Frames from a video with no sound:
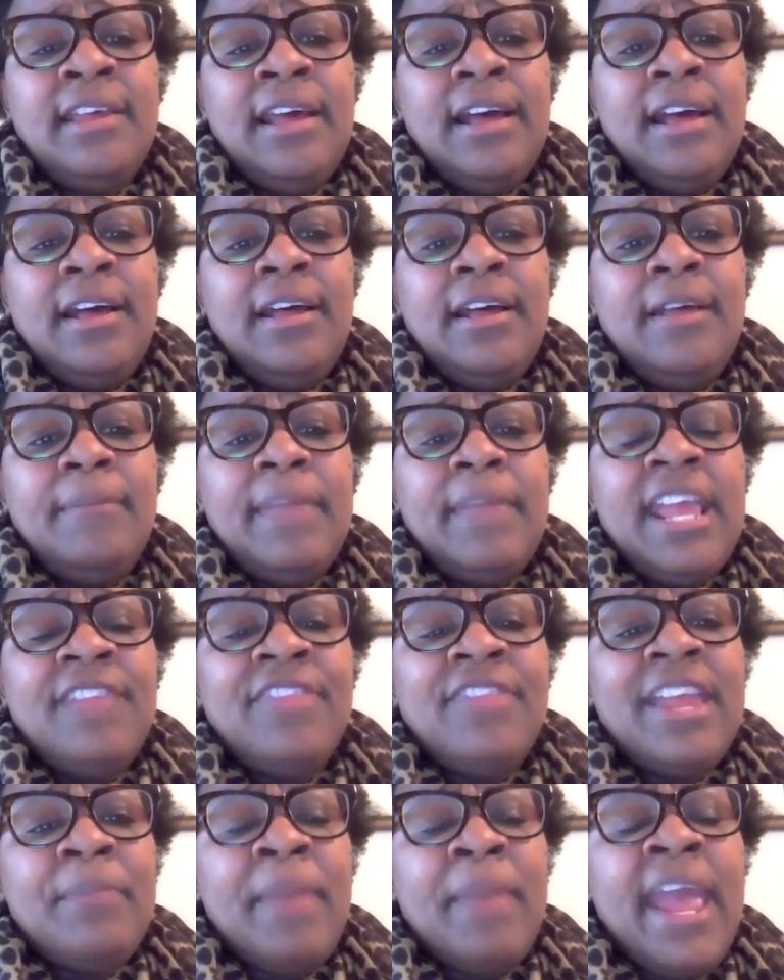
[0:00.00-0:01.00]
and
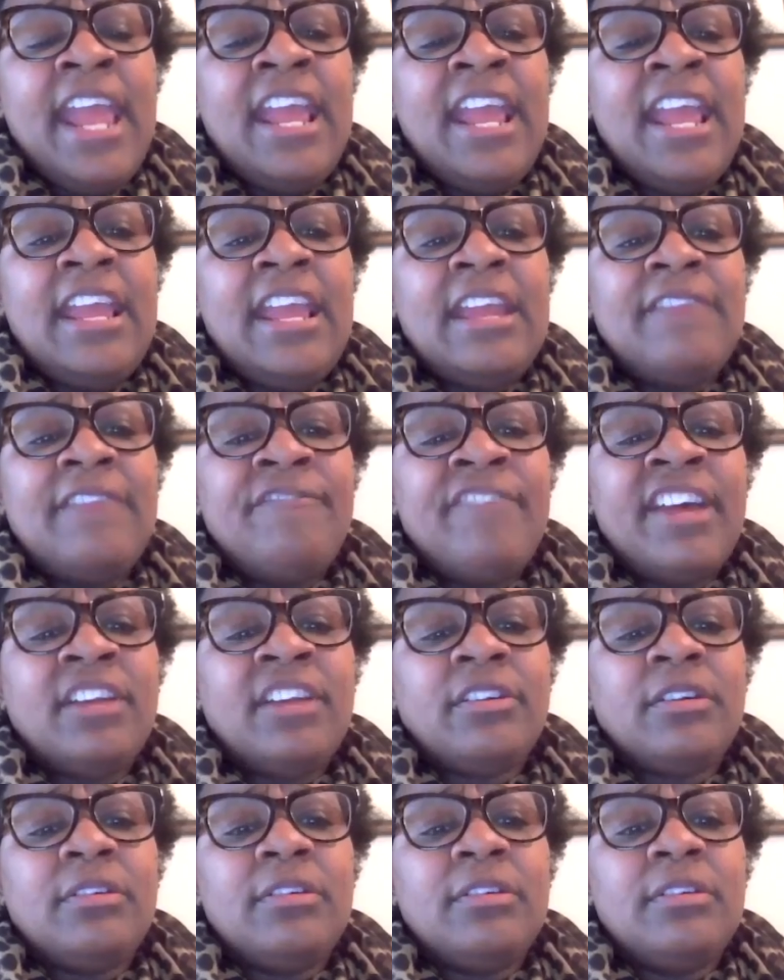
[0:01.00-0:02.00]
they pay
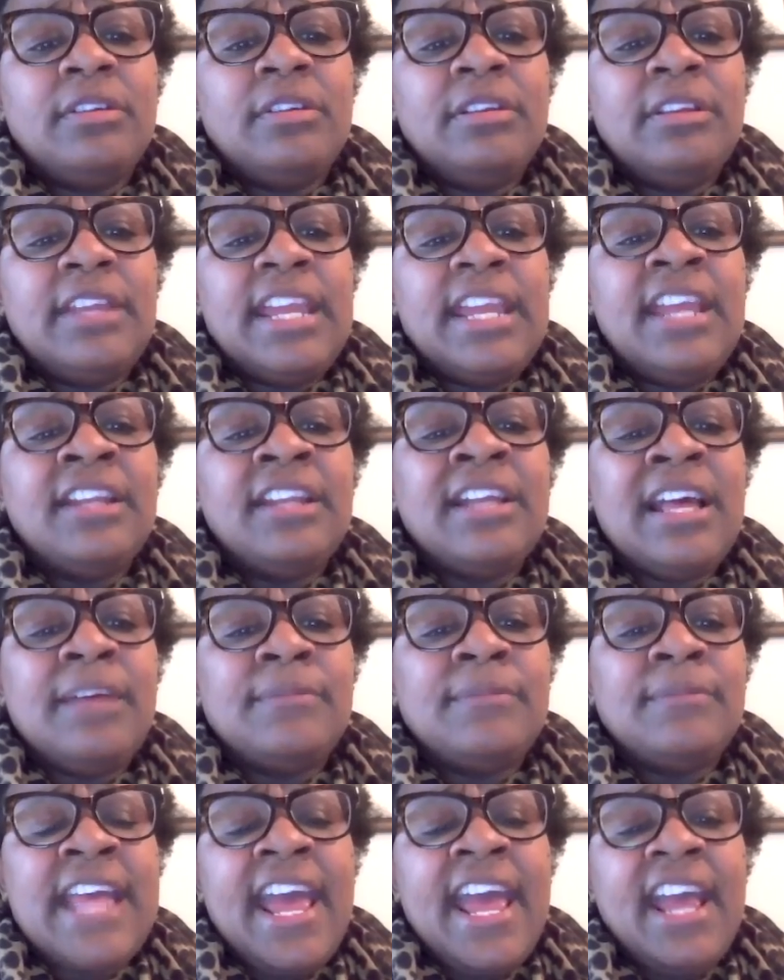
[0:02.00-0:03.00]
federal
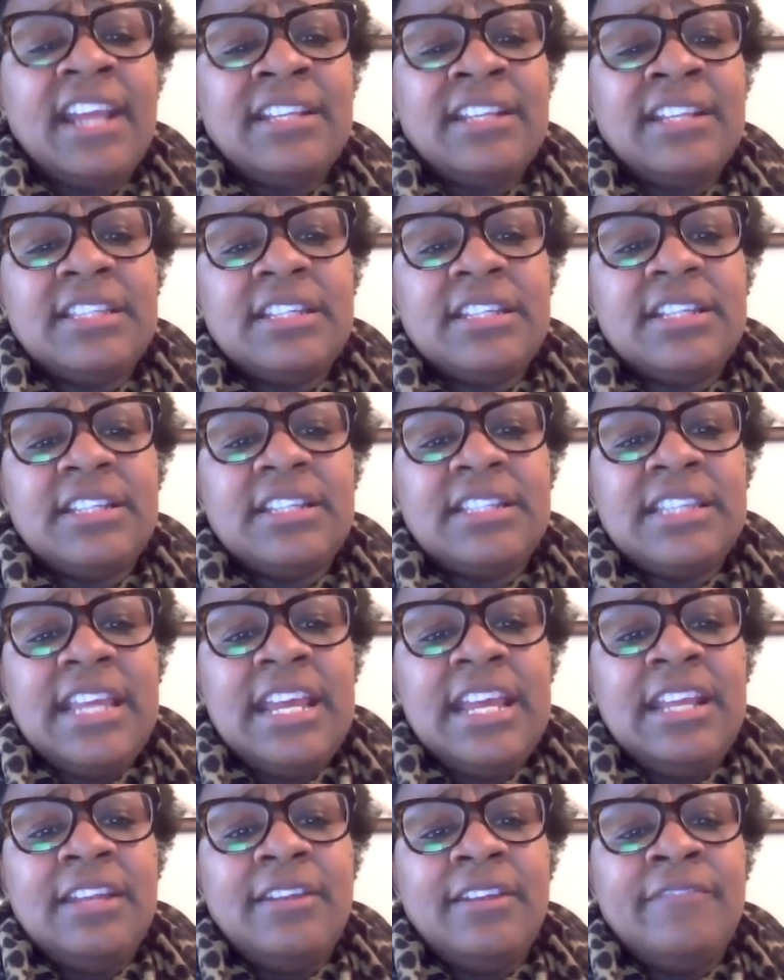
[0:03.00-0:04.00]
income taxes,
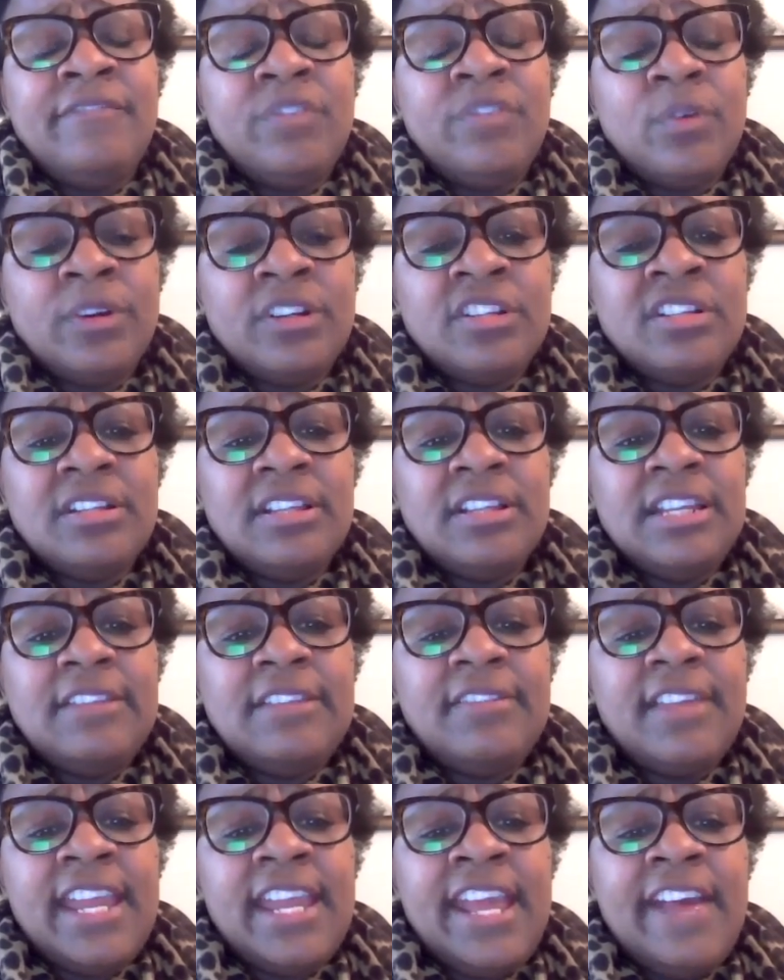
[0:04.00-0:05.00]
and unfortunately
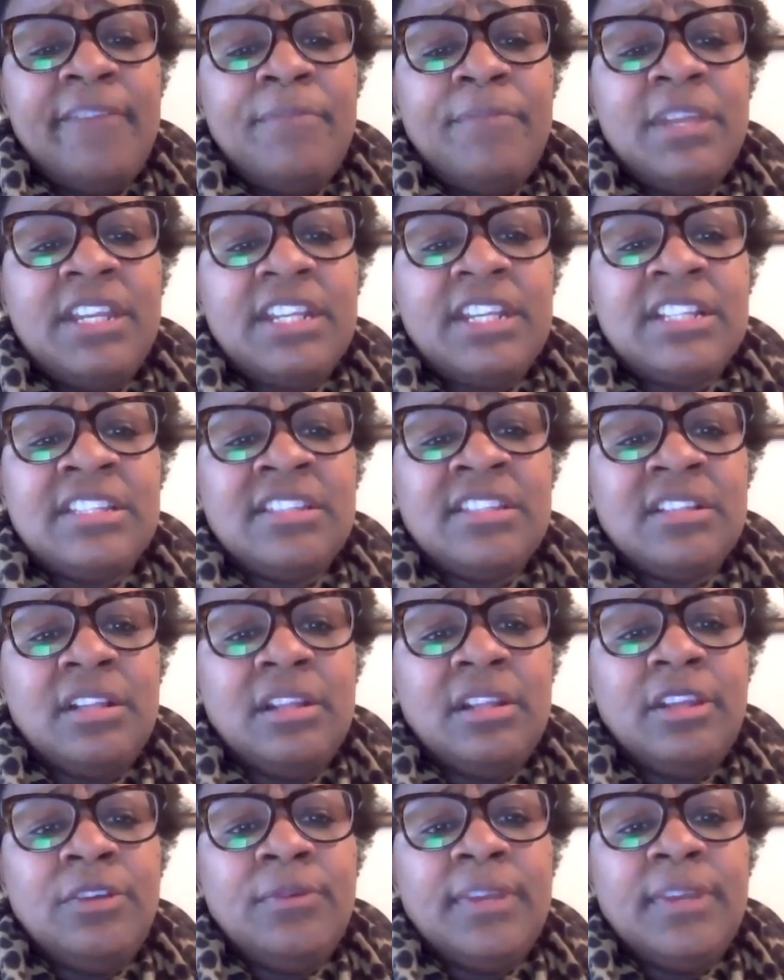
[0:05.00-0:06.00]
they have been
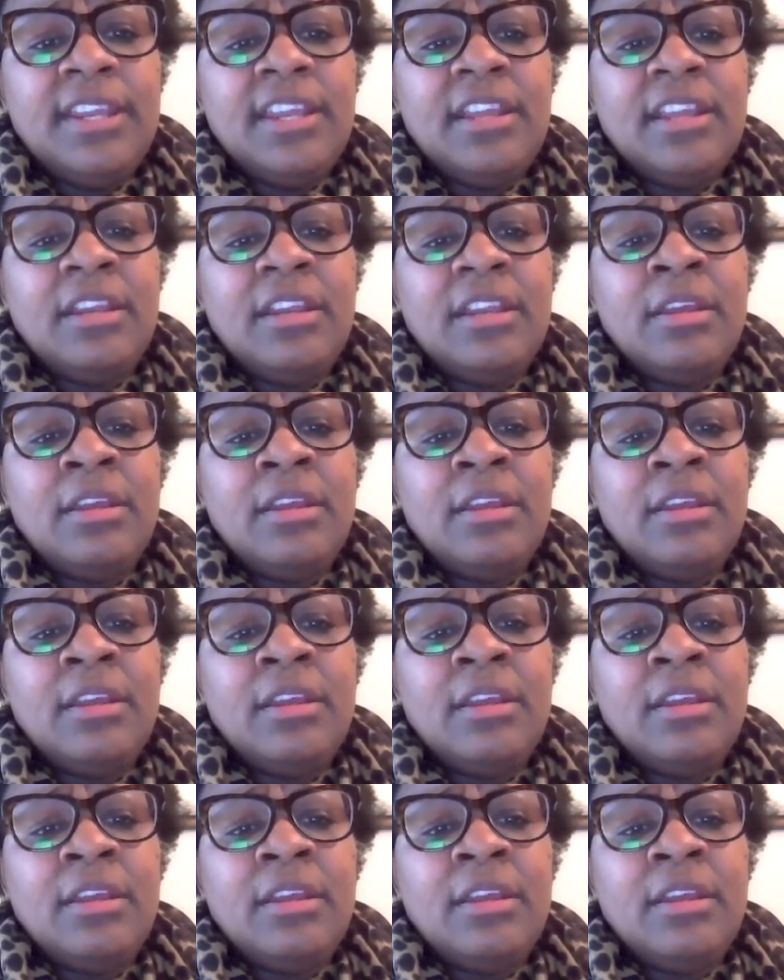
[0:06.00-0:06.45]
excluded